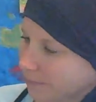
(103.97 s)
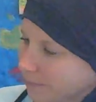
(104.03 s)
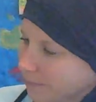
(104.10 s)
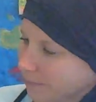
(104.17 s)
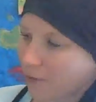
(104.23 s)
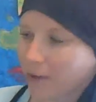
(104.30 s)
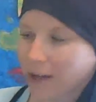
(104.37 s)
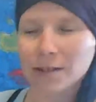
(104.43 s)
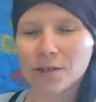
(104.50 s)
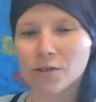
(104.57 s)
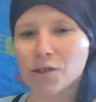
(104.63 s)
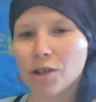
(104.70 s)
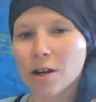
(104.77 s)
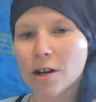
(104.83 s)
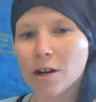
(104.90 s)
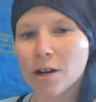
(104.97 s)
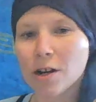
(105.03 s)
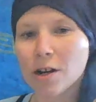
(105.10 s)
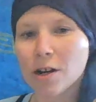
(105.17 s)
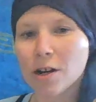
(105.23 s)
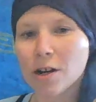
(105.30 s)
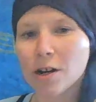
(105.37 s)
Okay, so
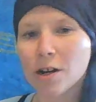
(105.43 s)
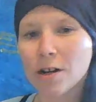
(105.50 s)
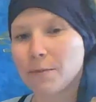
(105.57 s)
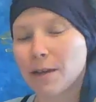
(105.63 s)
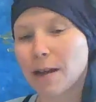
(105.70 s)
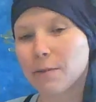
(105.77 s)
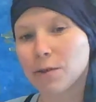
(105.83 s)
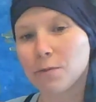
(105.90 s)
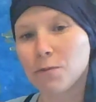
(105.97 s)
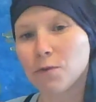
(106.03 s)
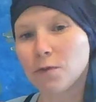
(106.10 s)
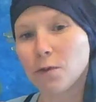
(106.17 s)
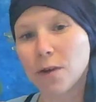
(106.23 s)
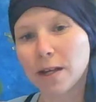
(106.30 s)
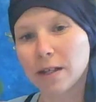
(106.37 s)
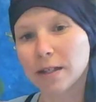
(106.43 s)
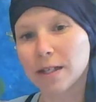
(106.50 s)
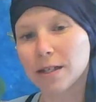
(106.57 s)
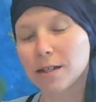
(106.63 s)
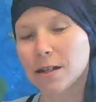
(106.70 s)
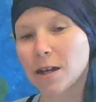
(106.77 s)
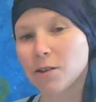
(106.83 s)
sharks need to be able to move
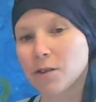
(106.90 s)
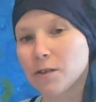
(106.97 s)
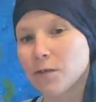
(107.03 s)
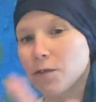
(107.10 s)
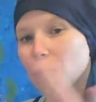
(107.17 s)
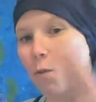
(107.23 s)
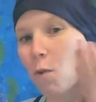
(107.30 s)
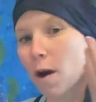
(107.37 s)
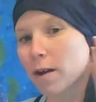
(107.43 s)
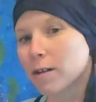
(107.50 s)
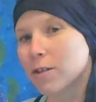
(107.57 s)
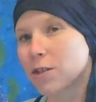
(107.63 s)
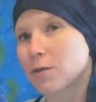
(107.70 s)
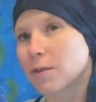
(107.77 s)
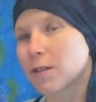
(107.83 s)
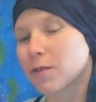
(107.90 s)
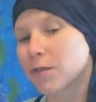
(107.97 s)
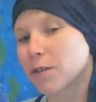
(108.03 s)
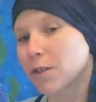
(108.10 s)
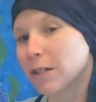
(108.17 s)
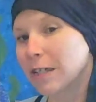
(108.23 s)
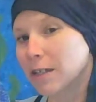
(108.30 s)
quickly, not only for the water to run
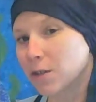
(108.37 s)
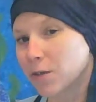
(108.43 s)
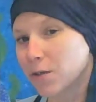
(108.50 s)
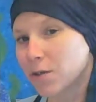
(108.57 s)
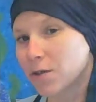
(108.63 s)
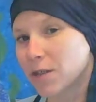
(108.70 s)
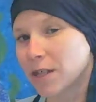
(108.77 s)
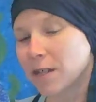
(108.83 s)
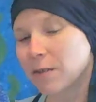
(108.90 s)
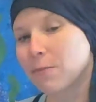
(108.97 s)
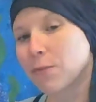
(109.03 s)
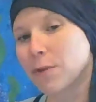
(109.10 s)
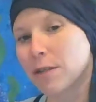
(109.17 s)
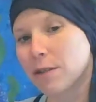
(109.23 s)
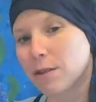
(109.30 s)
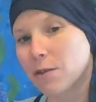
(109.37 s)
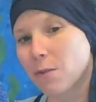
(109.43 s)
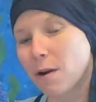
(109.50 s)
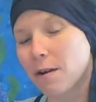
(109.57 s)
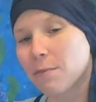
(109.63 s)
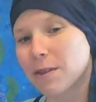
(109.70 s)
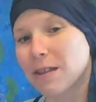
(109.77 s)
over their gills so they could breathe in the
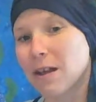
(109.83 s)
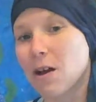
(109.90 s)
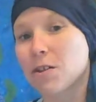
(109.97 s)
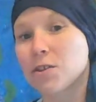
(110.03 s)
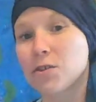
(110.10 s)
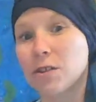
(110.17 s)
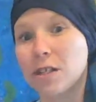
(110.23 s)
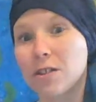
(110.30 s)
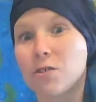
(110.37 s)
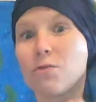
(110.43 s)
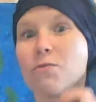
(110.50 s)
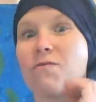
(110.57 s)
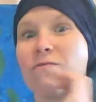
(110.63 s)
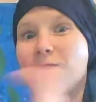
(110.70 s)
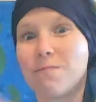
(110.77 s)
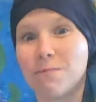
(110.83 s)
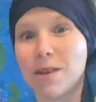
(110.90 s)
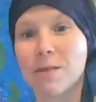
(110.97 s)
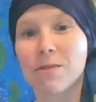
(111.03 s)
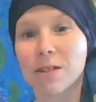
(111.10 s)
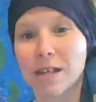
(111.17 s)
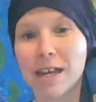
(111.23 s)
water, but they also need to be
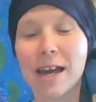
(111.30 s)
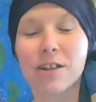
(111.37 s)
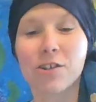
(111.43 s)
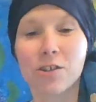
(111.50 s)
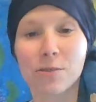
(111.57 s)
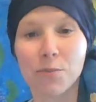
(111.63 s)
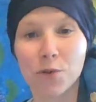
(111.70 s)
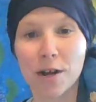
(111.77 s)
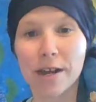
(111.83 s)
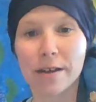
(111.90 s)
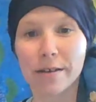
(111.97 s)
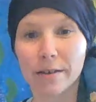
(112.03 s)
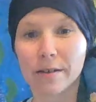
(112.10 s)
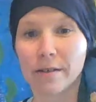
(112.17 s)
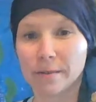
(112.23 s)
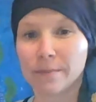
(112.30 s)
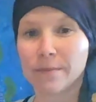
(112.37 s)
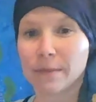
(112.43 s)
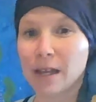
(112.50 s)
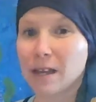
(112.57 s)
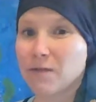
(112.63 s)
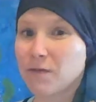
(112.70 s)
able to catch the prey.
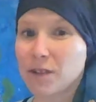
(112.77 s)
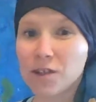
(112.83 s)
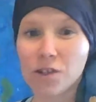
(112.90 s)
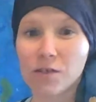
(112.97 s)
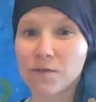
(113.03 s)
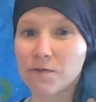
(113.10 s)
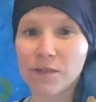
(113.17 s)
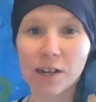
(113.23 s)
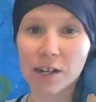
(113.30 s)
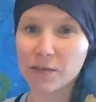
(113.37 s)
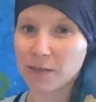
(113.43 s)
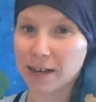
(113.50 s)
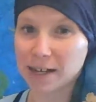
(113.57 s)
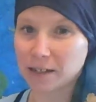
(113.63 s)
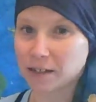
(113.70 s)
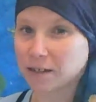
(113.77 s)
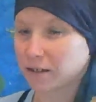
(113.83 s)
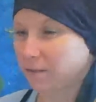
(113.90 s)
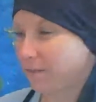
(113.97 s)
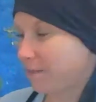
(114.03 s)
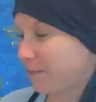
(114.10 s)
And fish are very fast.